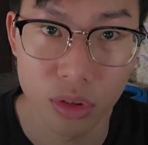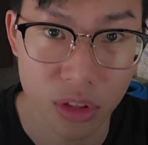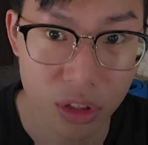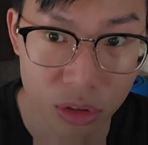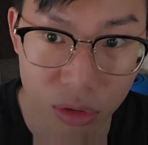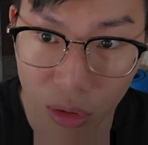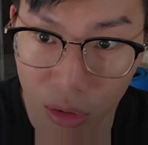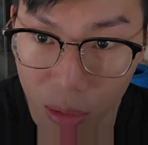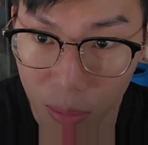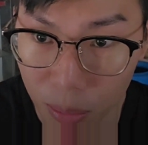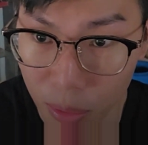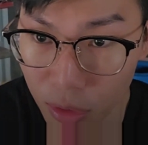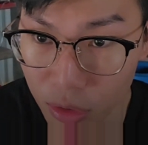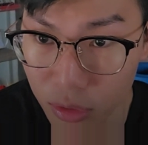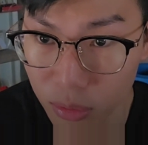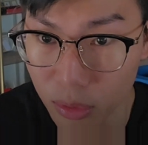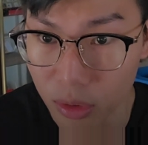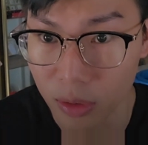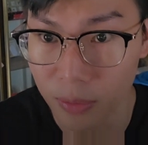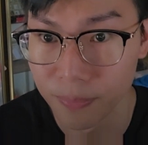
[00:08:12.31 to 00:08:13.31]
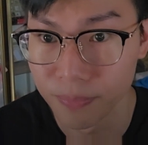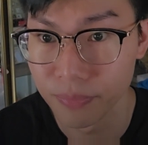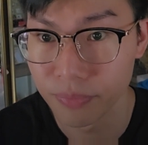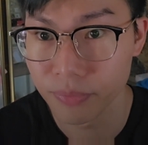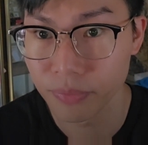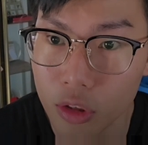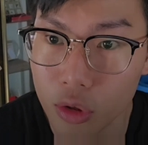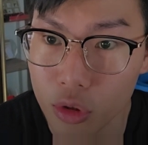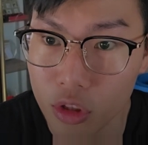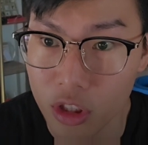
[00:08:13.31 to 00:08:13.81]
It's not impossible.
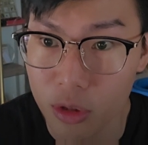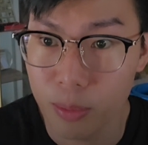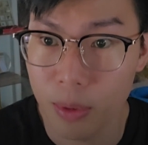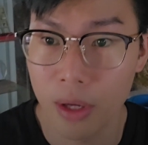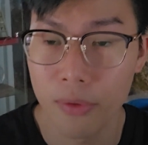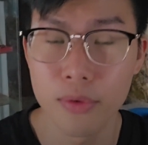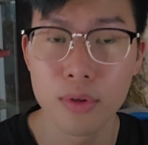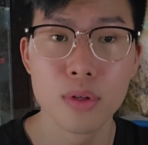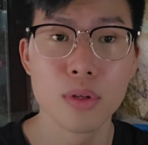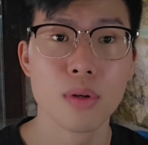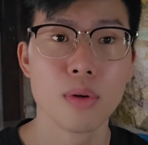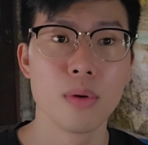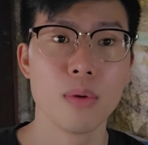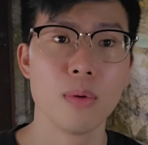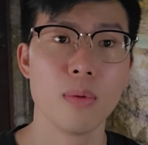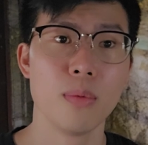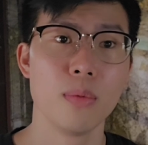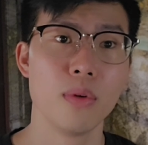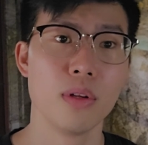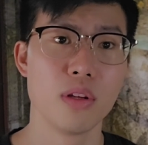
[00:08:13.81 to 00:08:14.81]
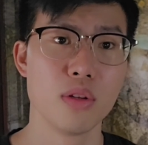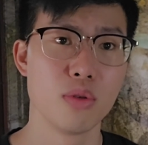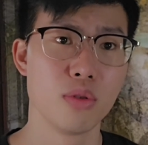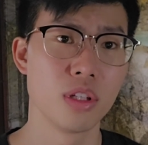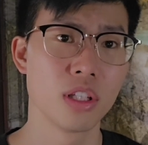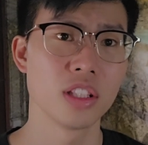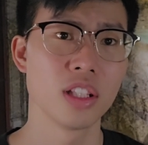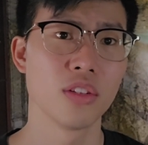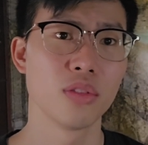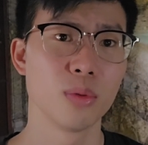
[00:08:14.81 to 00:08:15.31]
You
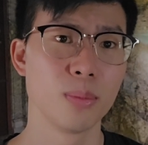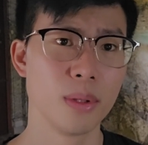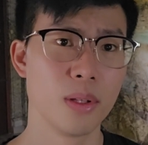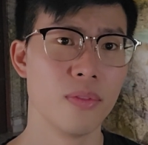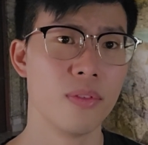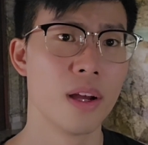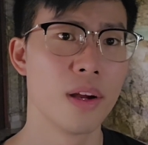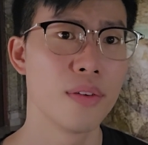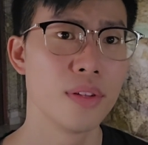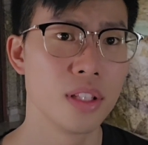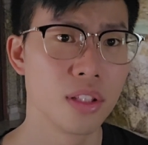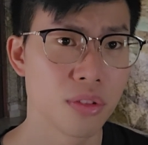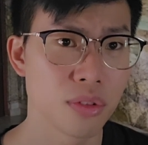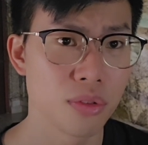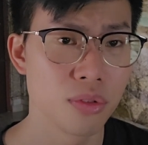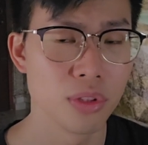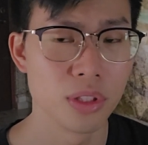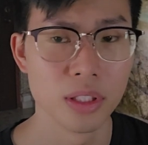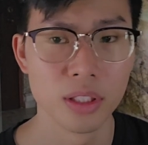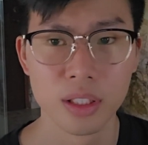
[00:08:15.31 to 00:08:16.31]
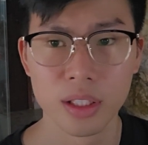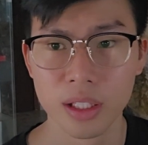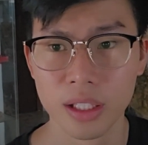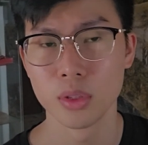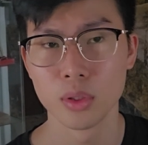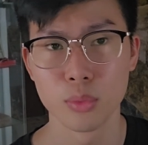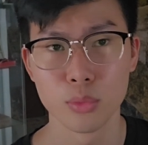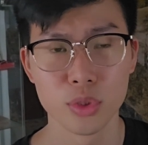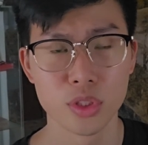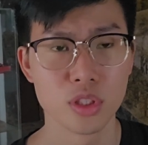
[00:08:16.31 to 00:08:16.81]
just have to be very discreet,
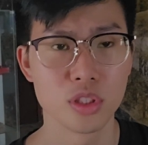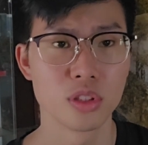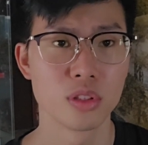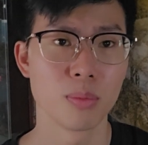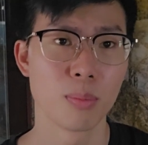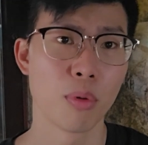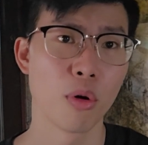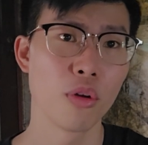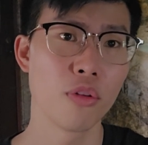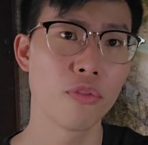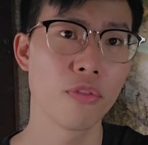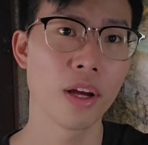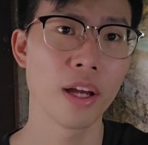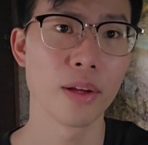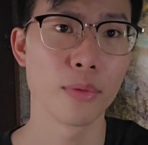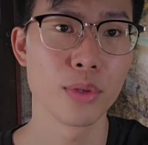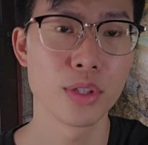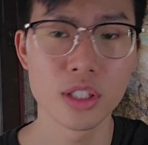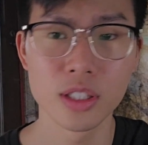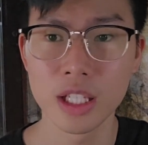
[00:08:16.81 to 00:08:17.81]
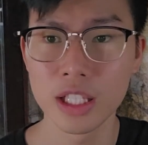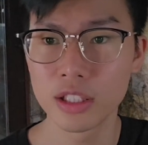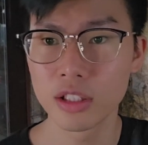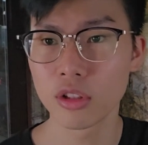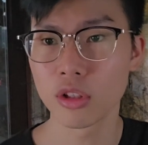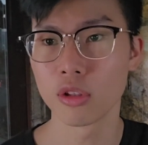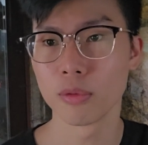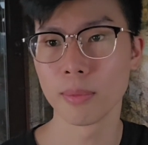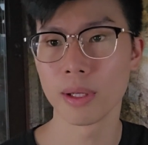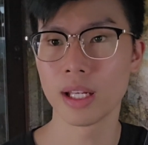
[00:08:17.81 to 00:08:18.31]
which is point 5, which is later
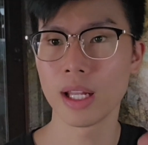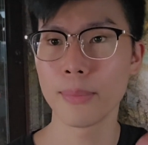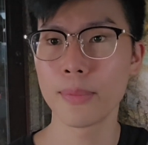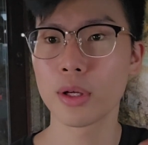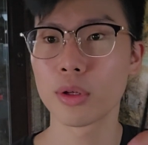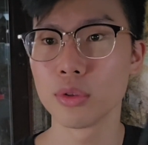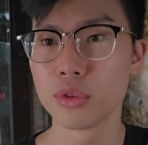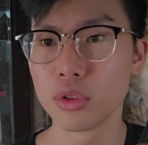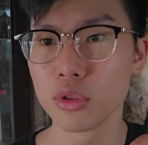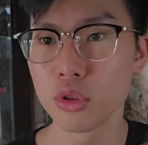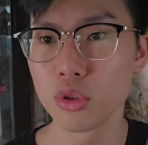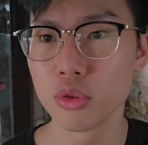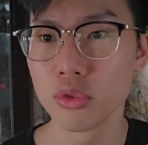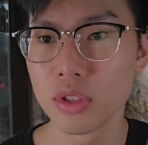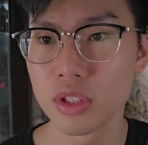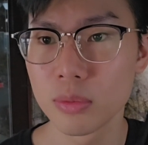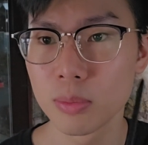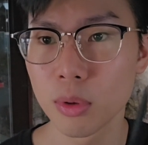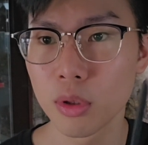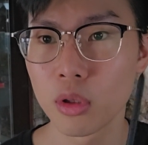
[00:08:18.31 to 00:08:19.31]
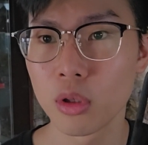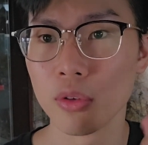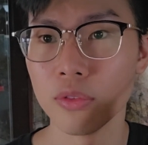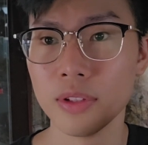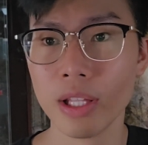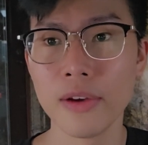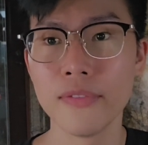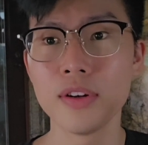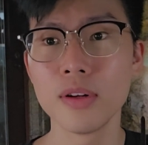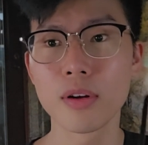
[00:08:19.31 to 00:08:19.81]
on. But let me continue with this point of
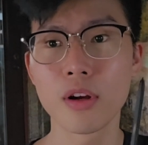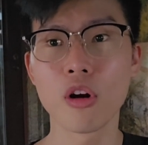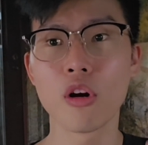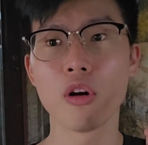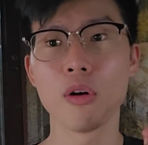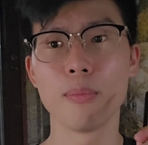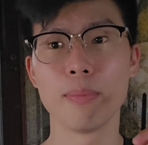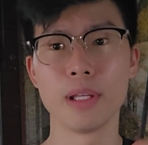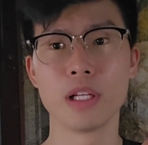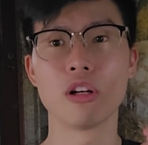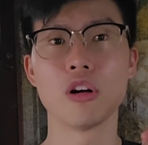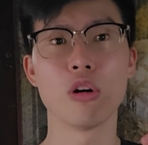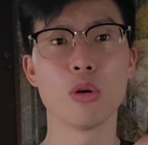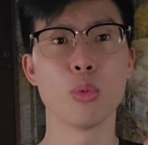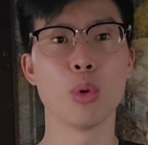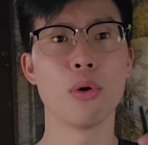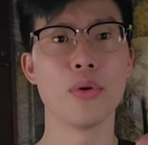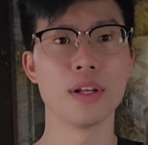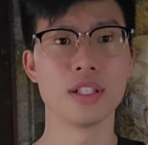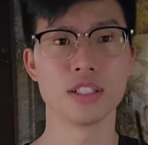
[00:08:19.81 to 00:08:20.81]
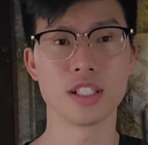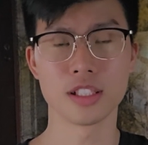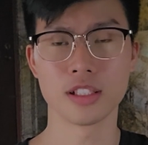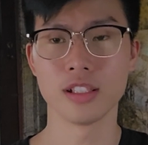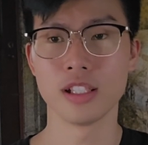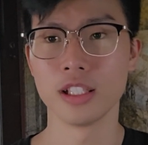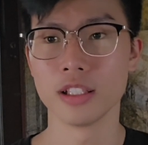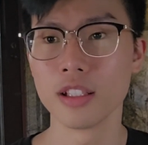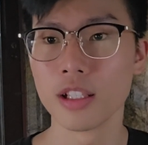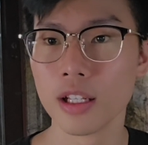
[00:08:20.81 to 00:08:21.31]
never be caught while
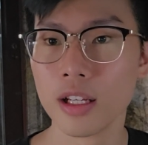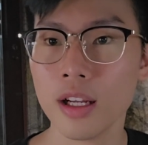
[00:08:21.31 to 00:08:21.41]
assassinating.